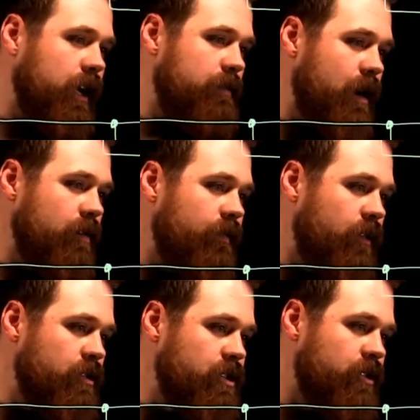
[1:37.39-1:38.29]
In my
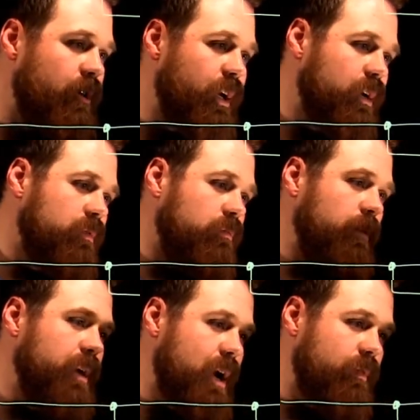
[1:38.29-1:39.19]
reverse circuit, we
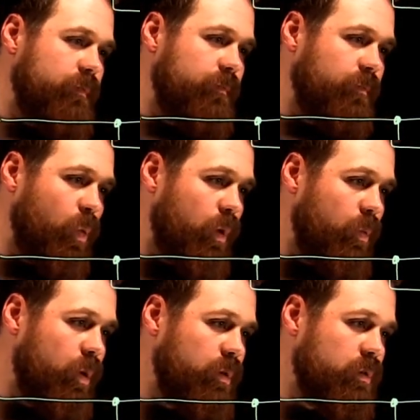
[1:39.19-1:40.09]
would have a
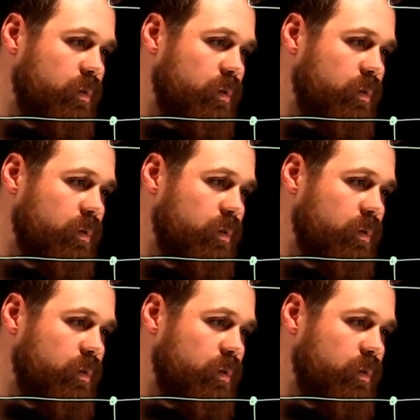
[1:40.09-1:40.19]
forward,